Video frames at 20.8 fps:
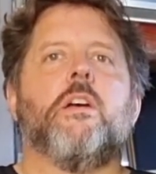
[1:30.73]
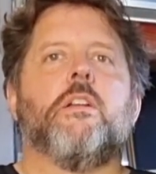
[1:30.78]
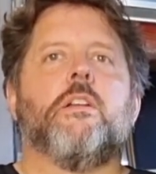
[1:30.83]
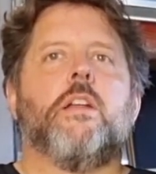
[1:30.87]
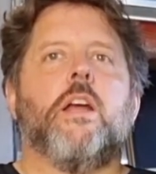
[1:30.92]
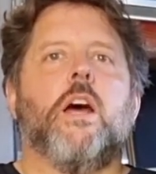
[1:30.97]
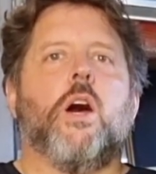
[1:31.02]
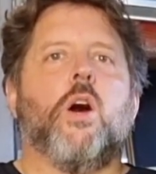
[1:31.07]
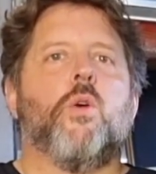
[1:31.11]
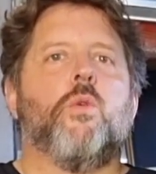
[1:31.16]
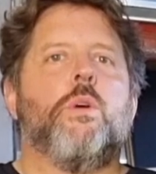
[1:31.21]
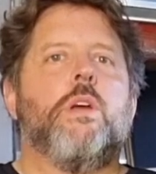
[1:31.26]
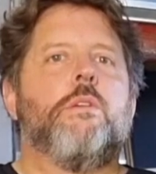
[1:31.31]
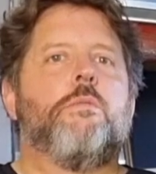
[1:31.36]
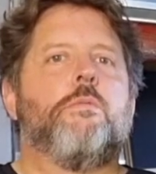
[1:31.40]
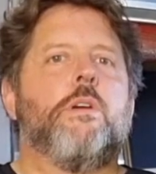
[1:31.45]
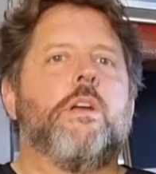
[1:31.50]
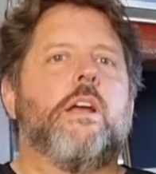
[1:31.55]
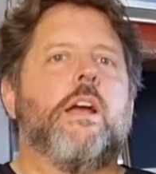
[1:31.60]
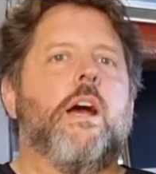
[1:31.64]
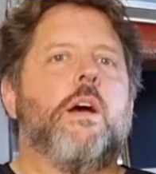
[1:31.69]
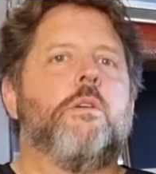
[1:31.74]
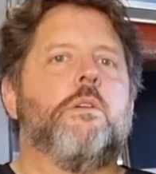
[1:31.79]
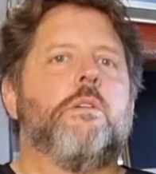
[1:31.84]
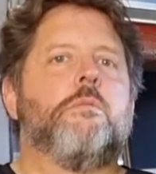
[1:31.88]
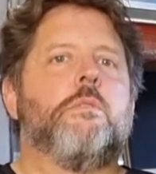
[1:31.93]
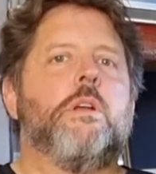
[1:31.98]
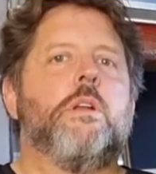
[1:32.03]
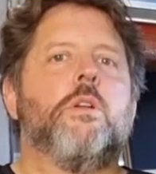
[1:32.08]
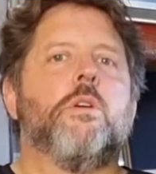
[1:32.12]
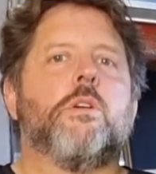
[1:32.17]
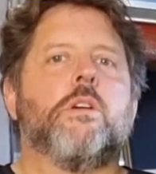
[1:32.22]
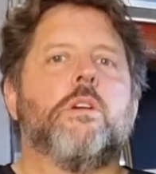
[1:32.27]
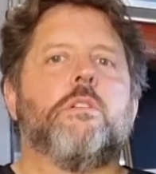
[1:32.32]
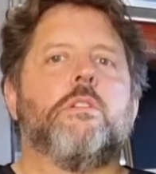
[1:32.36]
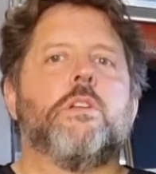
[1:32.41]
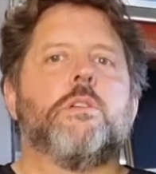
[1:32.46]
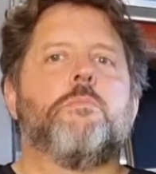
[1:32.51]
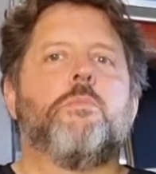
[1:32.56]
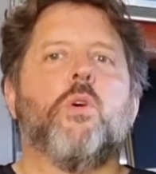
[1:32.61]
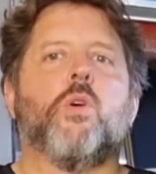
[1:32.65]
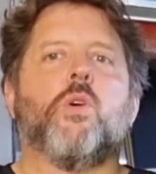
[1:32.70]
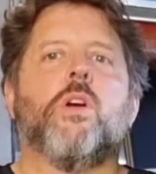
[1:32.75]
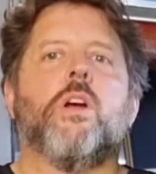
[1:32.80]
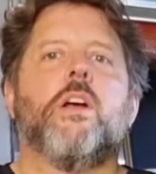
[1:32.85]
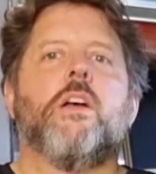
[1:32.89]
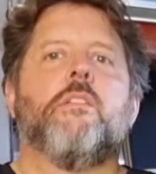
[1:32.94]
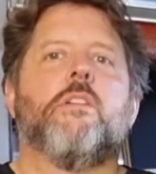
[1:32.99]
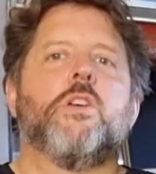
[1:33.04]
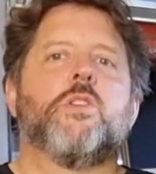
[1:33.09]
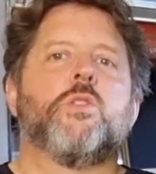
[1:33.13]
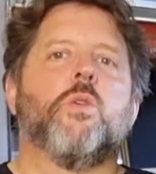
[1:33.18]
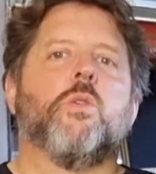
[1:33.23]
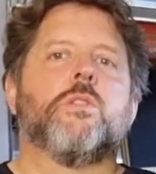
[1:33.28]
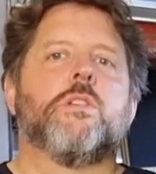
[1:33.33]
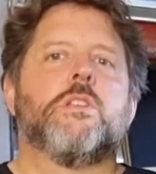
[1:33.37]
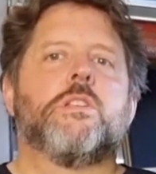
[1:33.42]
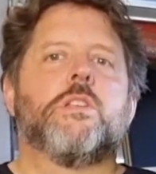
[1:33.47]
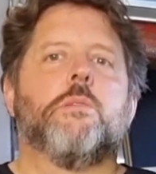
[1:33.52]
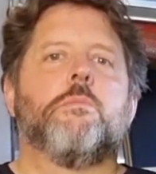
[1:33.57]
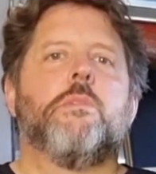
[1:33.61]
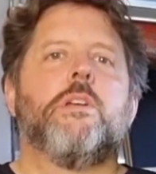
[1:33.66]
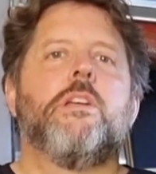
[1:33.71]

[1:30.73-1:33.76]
Now, if we go and we look in this book, there's also some